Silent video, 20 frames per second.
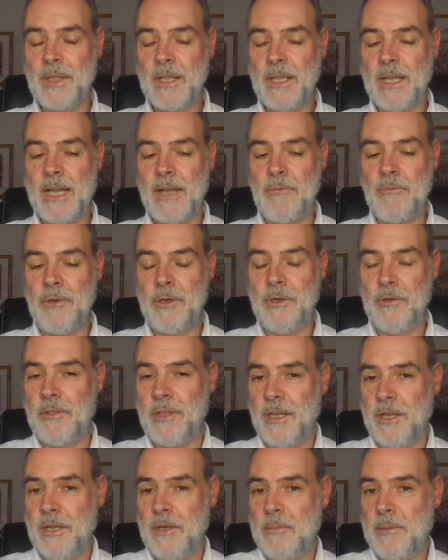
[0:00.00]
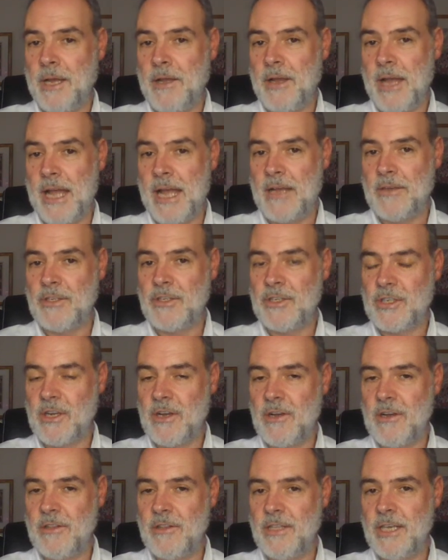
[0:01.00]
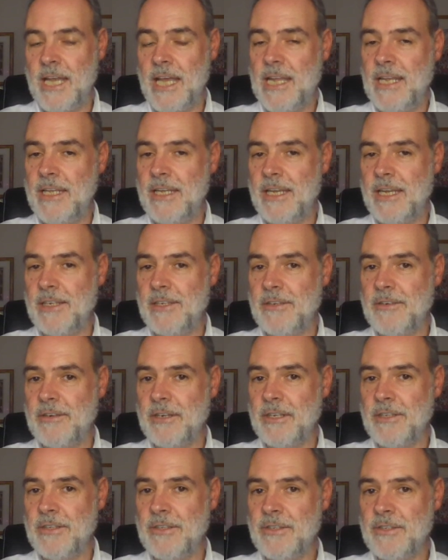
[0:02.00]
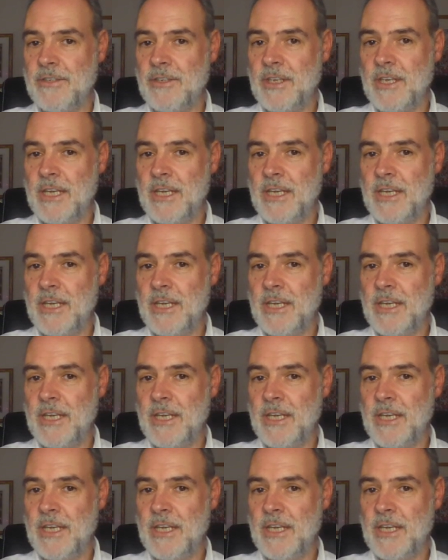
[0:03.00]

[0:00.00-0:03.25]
And when you think about how scarred the alienator is,